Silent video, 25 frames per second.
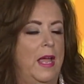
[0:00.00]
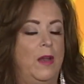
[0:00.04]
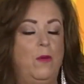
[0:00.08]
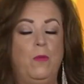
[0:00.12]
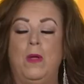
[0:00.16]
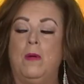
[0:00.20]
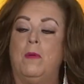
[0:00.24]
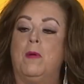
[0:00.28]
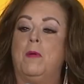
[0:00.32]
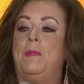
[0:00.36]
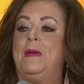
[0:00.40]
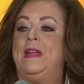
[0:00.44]

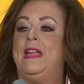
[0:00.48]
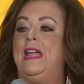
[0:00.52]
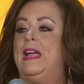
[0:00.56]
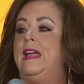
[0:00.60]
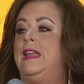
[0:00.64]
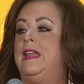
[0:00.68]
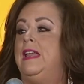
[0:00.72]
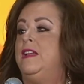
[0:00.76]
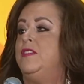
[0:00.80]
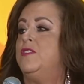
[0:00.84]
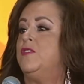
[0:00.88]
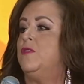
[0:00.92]
And we were
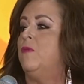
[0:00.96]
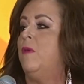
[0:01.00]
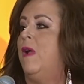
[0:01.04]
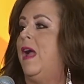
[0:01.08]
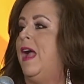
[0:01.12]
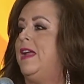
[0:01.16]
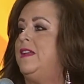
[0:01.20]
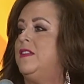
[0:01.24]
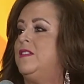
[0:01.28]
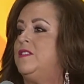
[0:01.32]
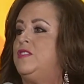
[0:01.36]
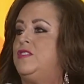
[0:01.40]
beginning to
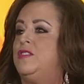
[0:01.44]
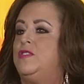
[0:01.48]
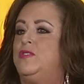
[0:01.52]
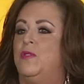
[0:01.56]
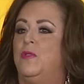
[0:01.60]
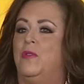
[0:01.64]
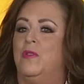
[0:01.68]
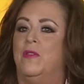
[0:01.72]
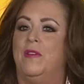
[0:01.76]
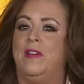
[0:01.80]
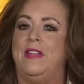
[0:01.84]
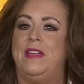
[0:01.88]
write a
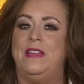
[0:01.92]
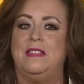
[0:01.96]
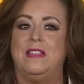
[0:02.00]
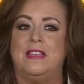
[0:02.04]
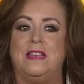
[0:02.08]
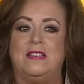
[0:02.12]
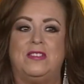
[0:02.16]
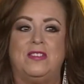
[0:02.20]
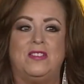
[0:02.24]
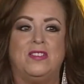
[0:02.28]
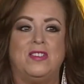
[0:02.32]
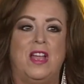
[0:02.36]
story
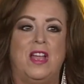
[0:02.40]
that